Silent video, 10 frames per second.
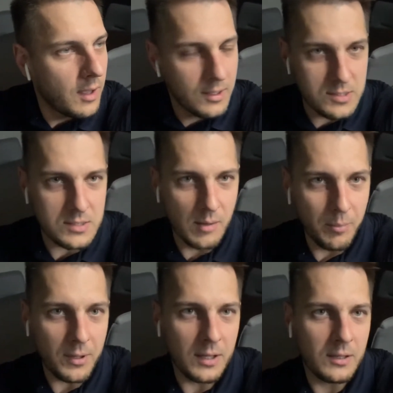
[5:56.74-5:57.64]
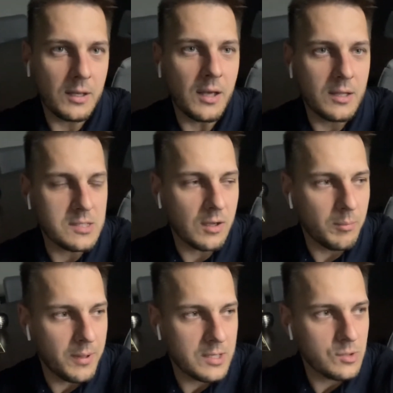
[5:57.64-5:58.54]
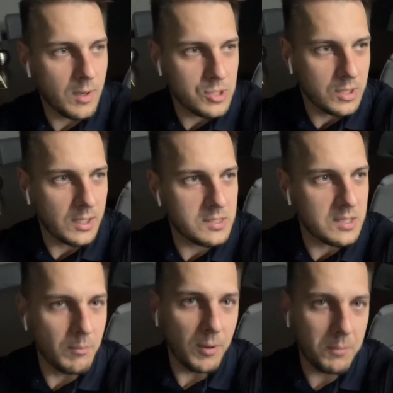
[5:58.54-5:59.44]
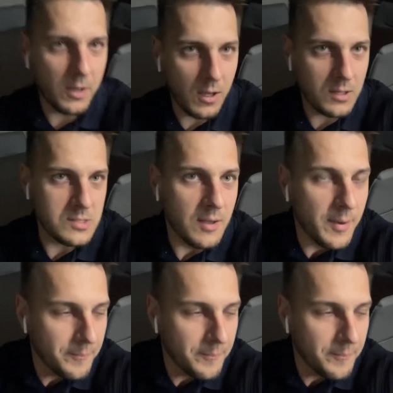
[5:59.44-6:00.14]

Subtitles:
it's simple and it's a complex question. It's simple because